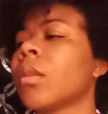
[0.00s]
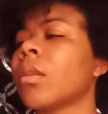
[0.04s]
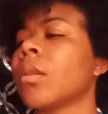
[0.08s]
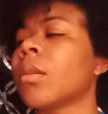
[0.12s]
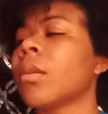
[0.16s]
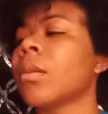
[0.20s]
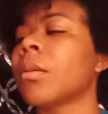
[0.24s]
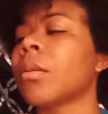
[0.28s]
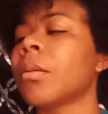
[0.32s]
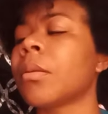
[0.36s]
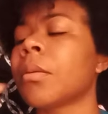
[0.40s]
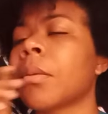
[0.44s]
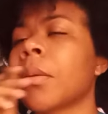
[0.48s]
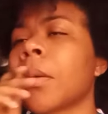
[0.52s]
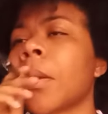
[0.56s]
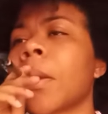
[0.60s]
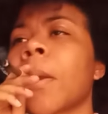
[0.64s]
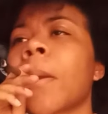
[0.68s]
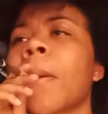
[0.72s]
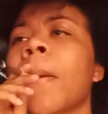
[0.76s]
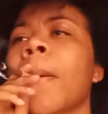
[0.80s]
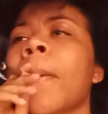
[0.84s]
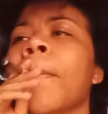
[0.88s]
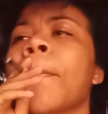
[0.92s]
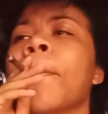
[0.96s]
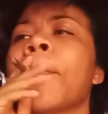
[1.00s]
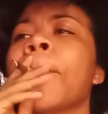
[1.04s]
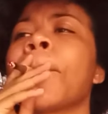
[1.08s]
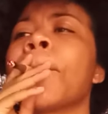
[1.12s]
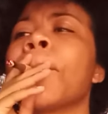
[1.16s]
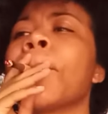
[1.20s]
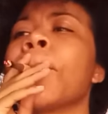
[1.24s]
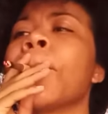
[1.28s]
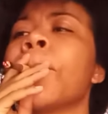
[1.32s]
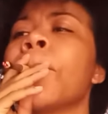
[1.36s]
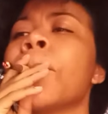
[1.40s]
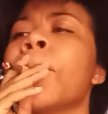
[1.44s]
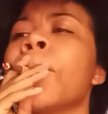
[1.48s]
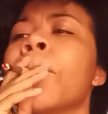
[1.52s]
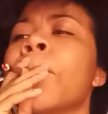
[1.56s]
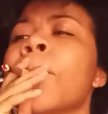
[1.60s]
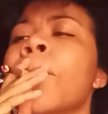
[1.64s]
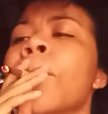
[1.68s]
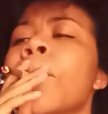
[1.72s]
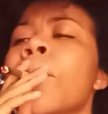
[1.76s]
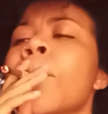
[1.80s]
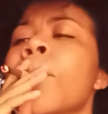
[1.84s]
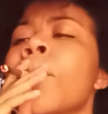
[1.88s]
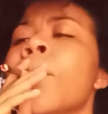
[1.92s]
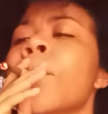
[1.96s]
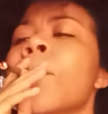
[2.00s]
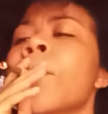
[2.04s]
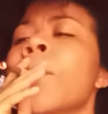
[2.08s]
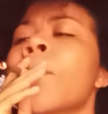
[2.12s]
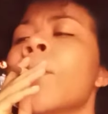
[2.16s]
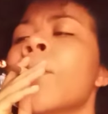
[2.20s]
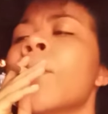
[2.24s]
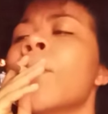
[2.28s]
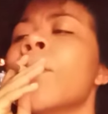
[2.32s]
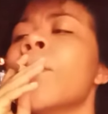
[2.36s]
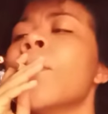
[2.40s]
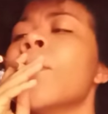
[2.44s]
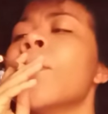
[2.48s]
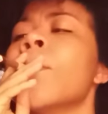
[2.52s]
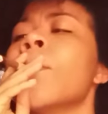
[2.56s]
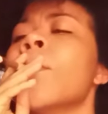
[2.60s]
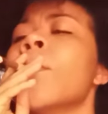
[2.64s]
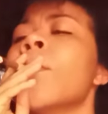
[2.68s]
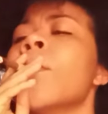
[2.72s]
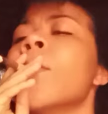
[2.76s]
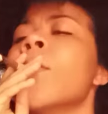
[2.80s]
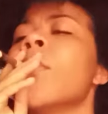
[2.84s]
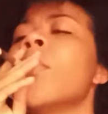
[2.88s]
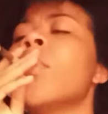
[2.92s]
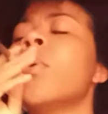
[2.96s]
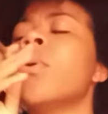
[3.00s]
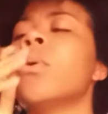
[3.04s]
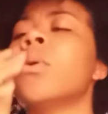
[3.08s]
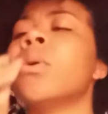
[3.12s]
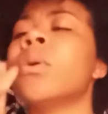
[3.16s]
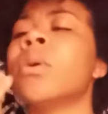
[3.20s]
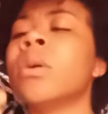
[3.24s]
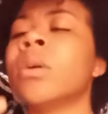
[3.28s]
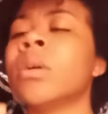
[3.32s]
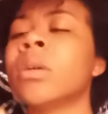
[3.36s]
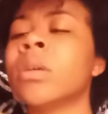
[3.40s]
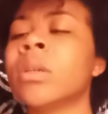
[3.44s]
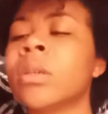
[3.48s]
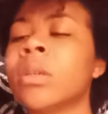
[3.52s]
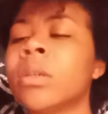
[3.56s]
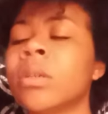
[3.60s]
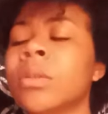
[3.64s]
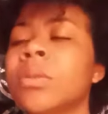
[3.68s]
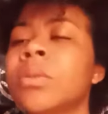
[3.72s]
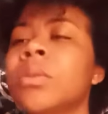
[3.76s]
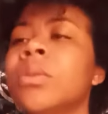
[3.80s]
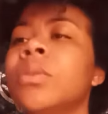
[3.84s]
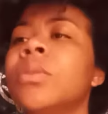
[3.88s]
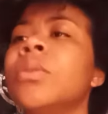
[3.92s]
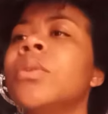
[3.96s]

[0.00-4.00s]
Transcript: [no speech]